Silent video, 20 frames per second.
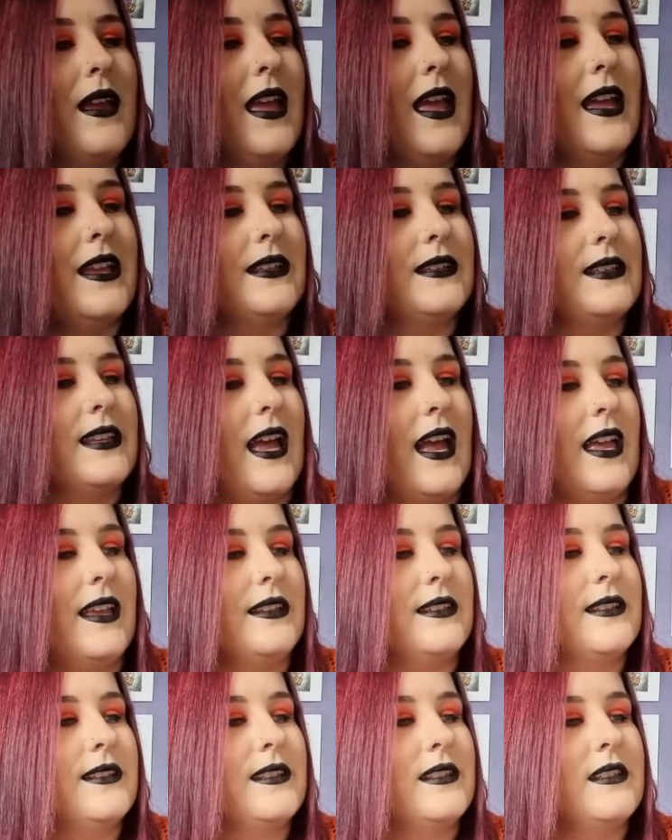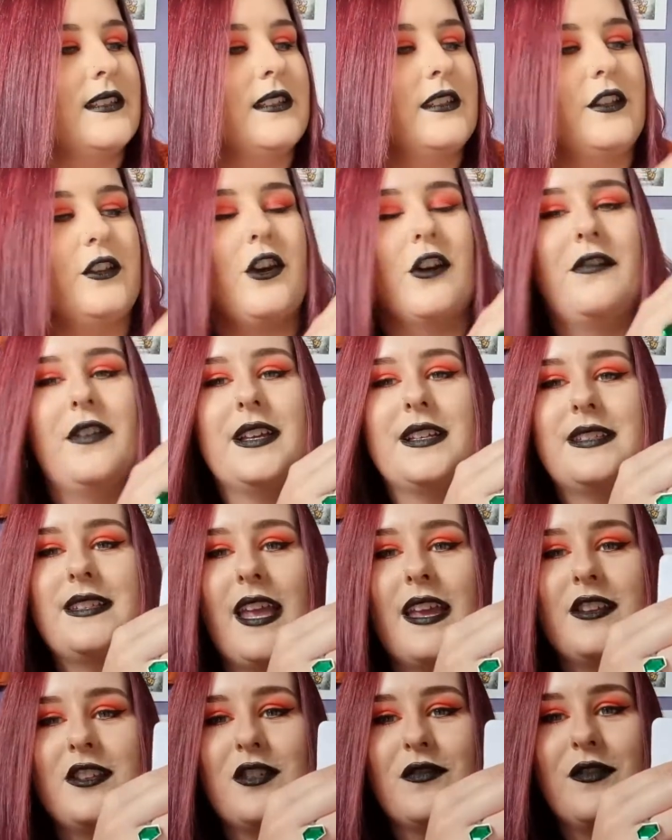It says the Gothic
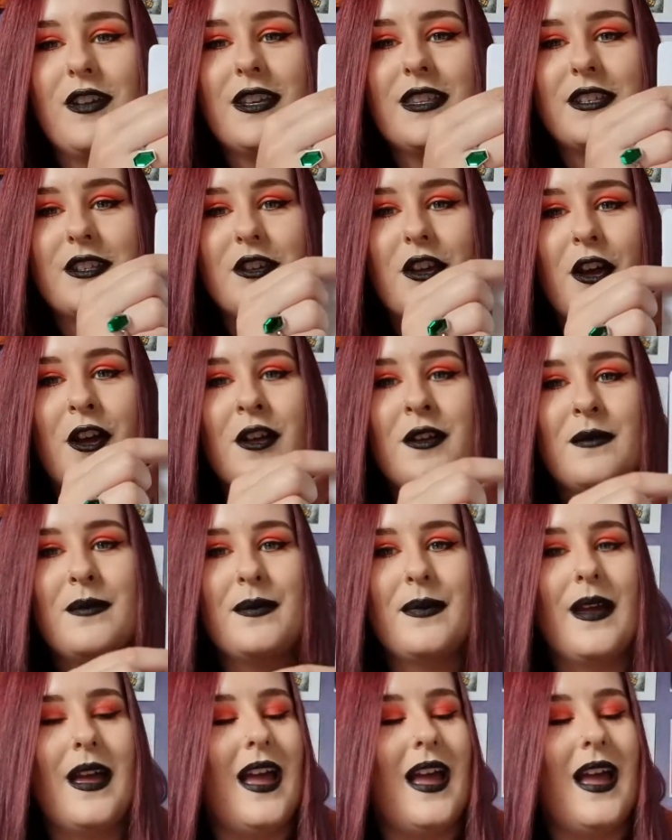Stationery at the top.